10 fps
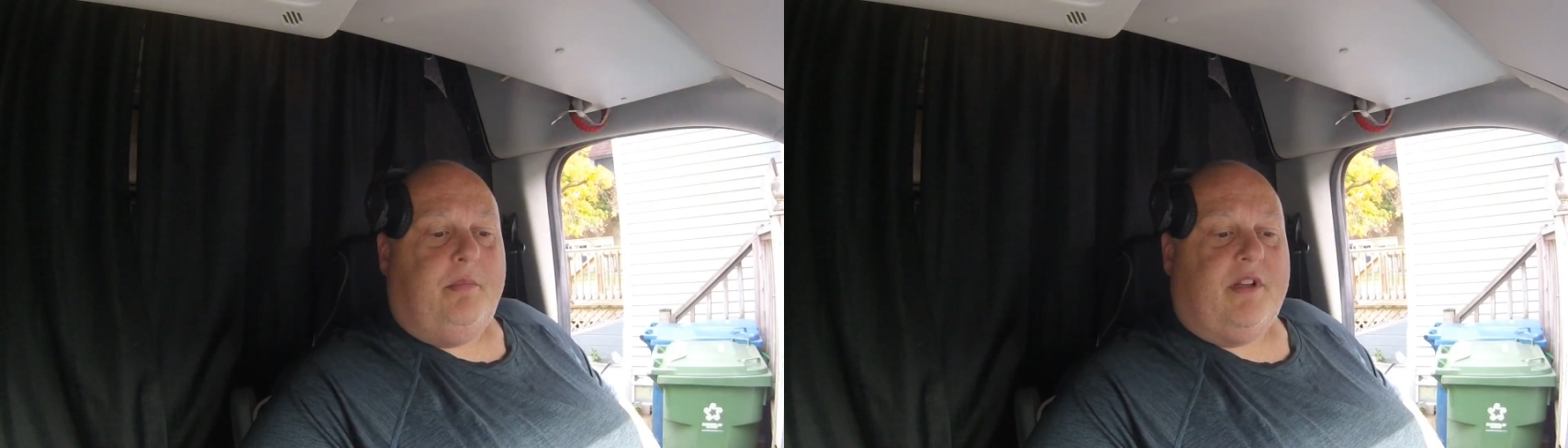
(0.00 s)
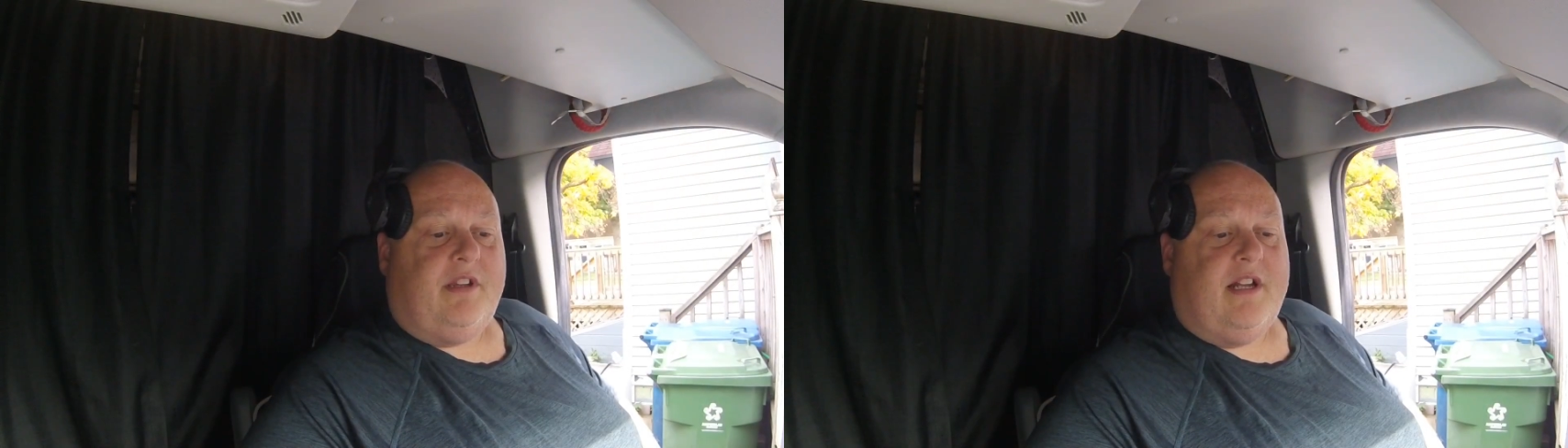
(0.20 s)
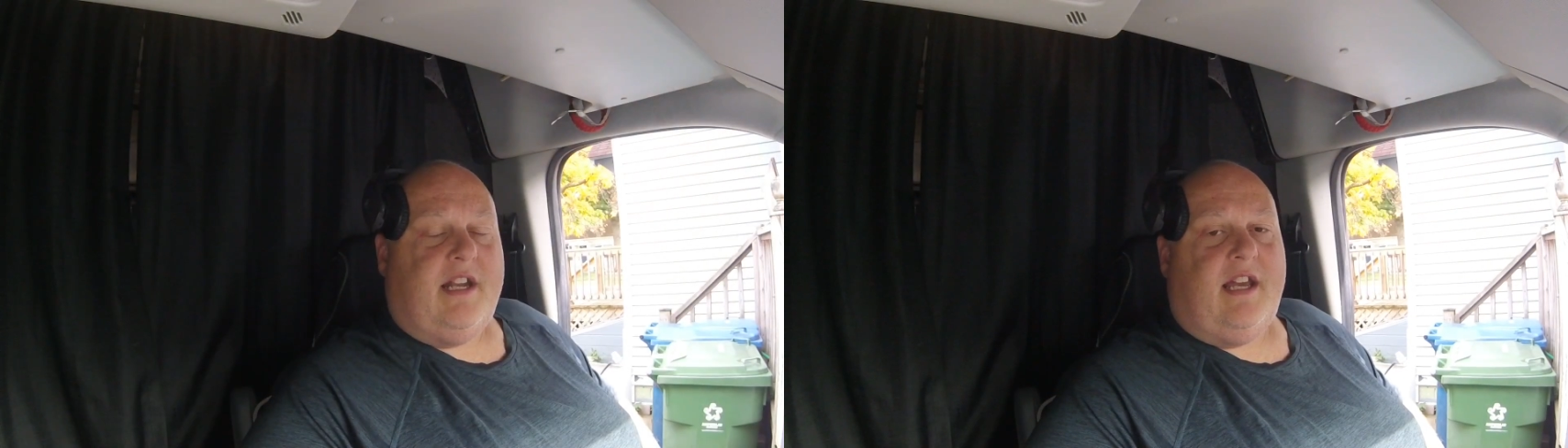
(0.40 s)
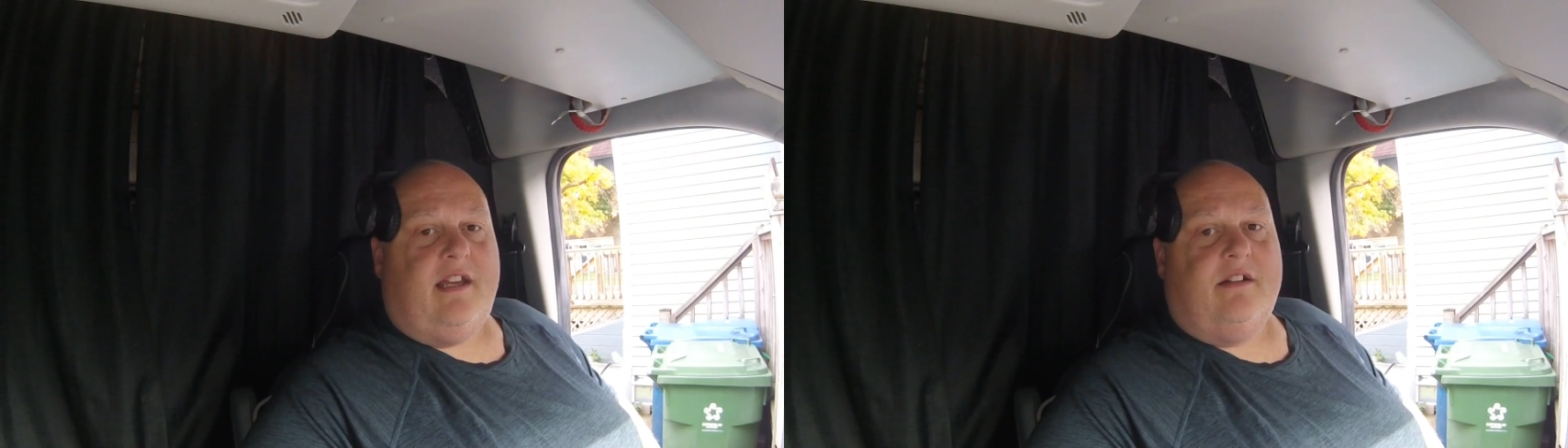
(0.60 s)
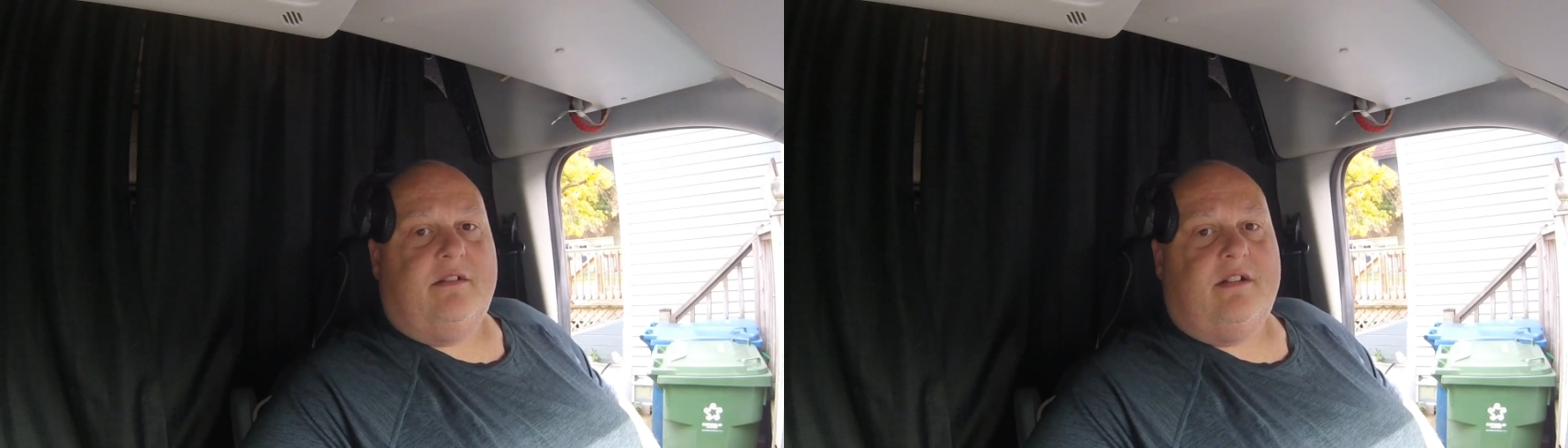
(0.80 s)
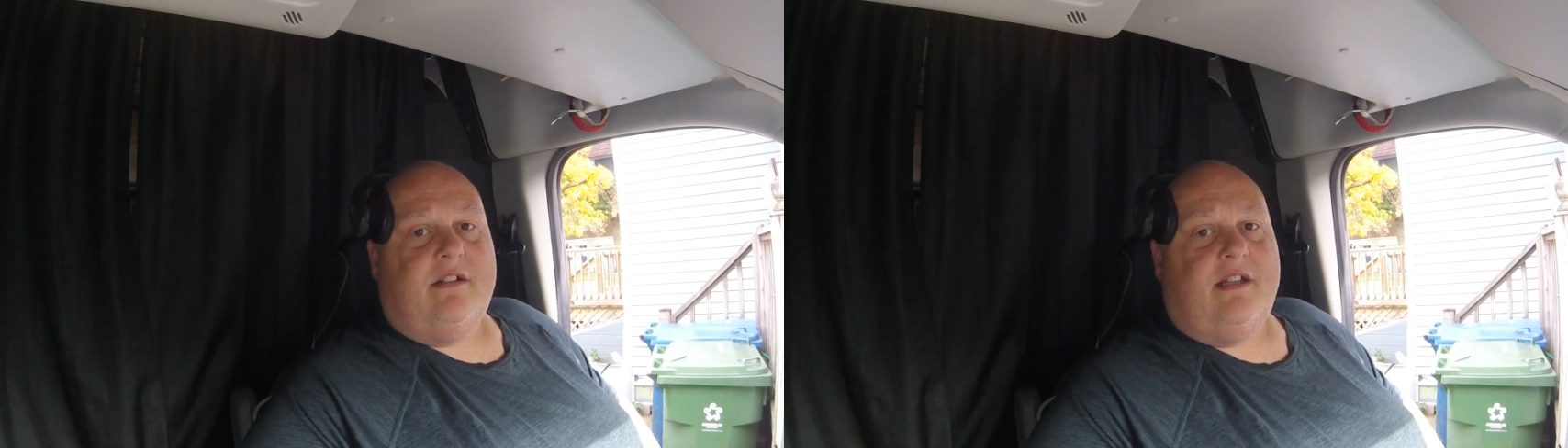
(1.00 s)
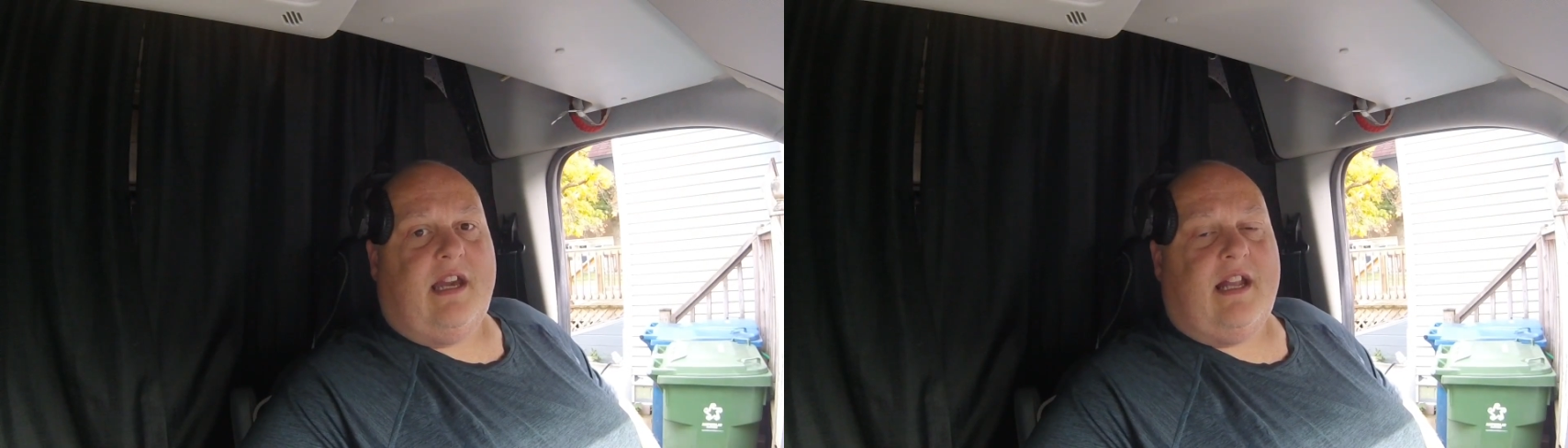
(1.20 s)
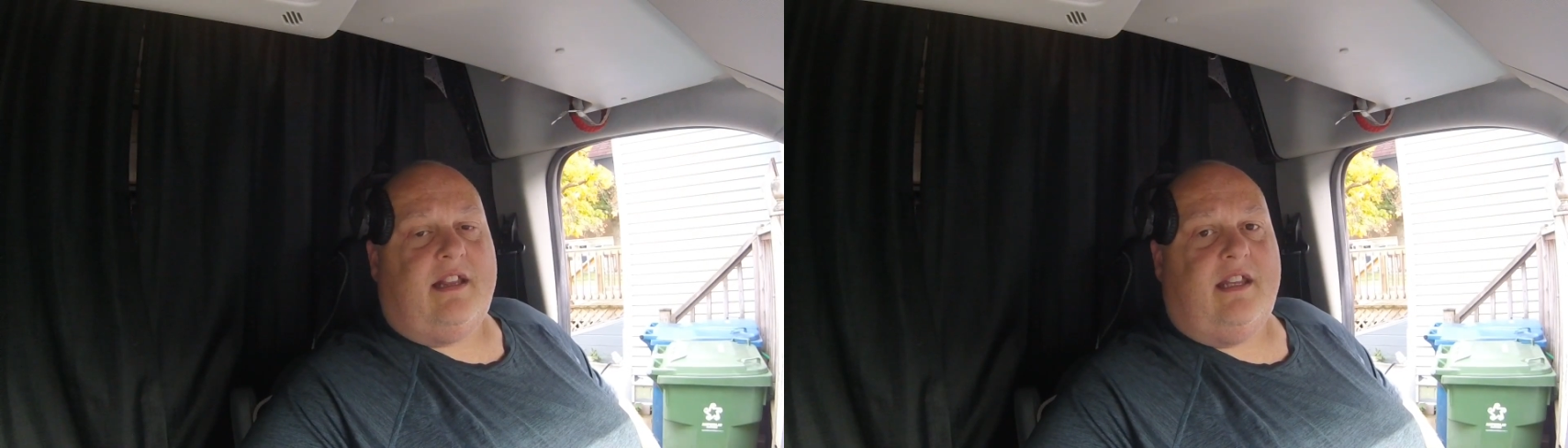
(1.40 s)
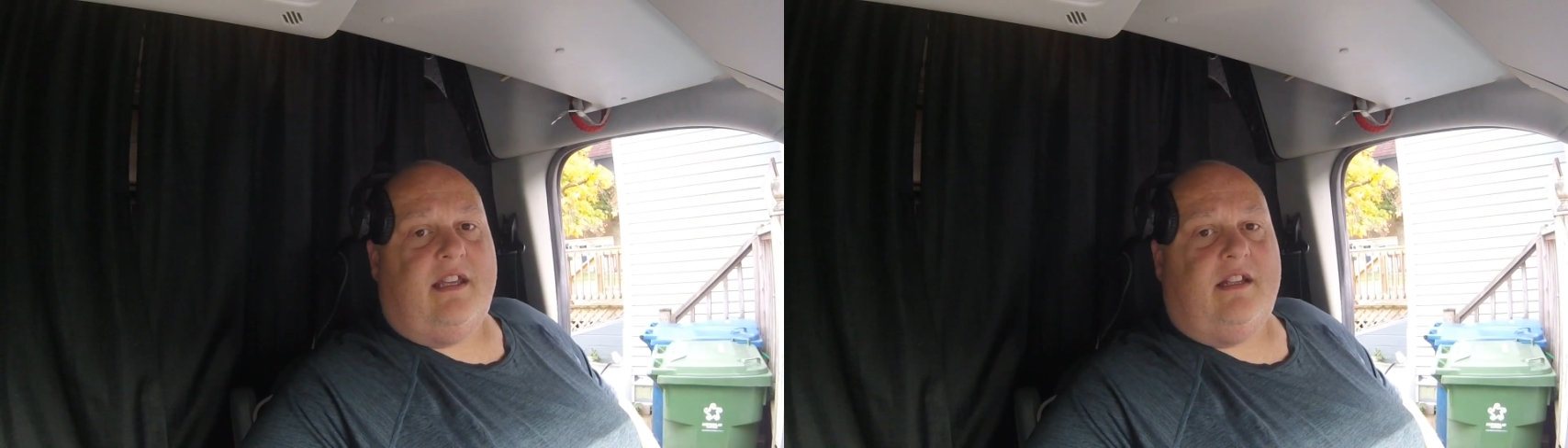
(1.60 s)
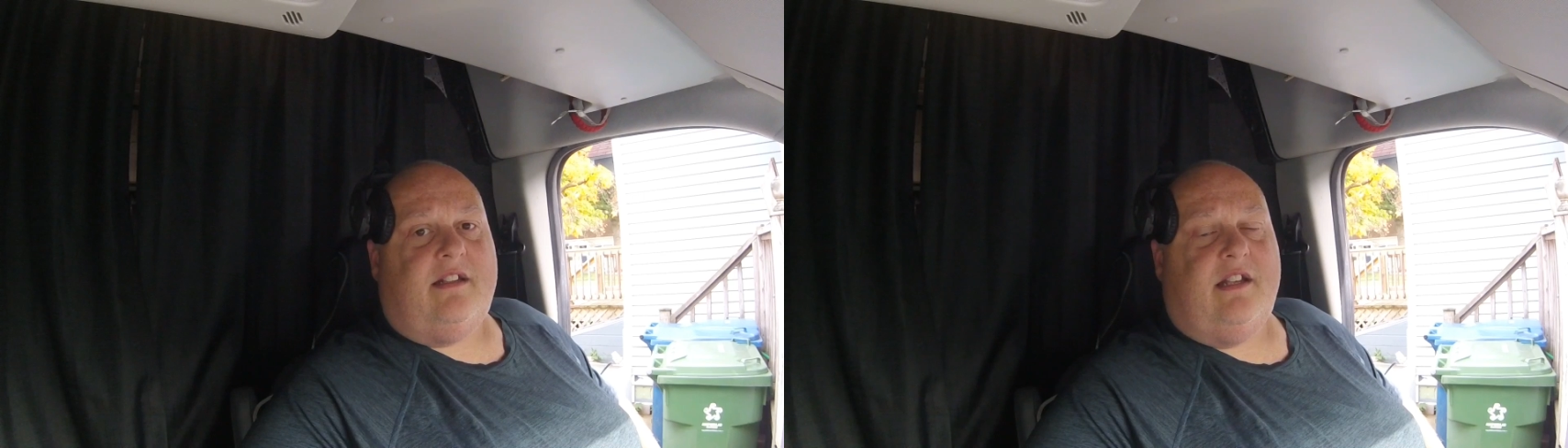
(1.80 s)
But Sunday, got
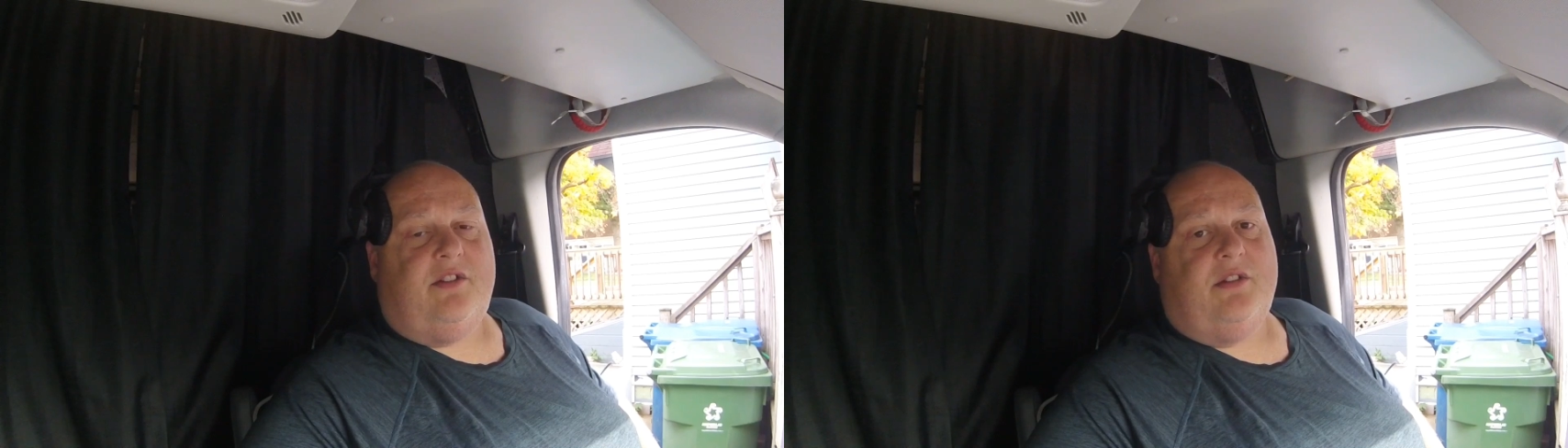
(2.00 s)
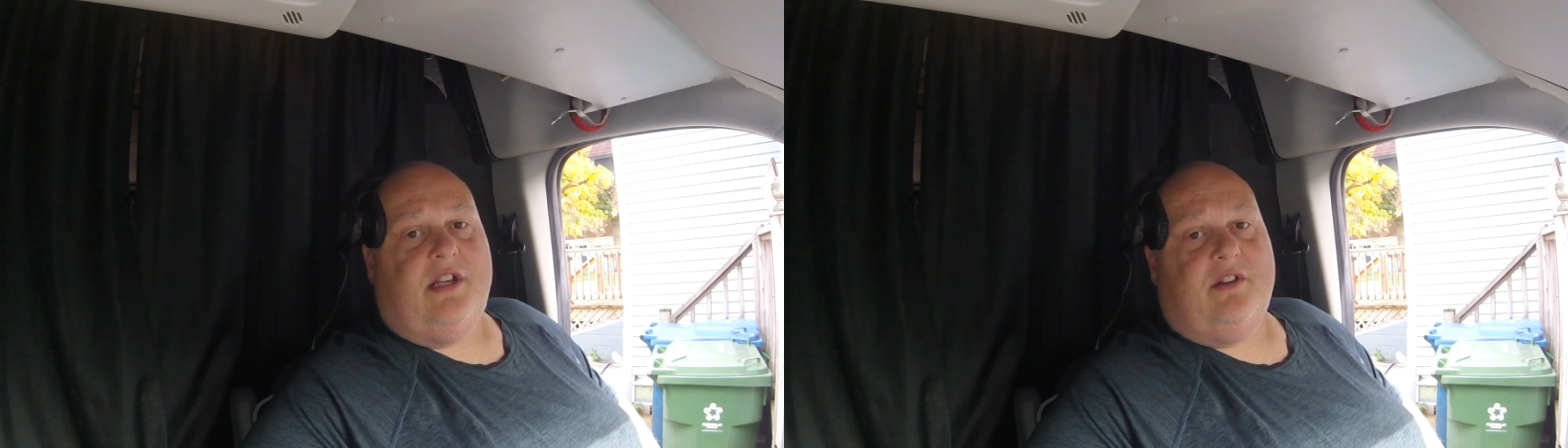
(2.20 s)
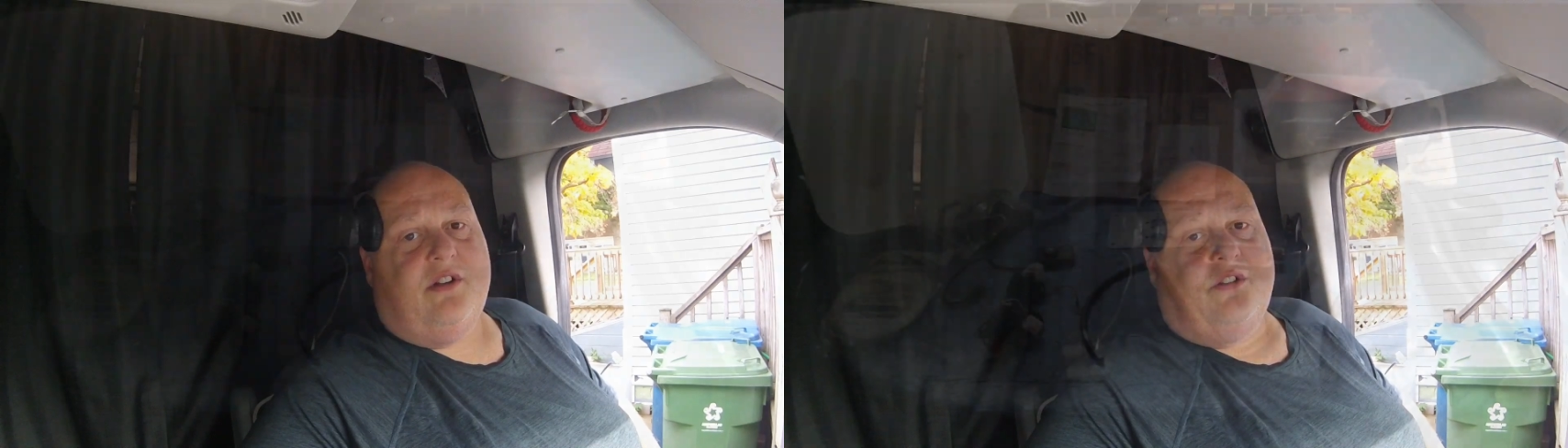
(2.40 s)
the diesel heater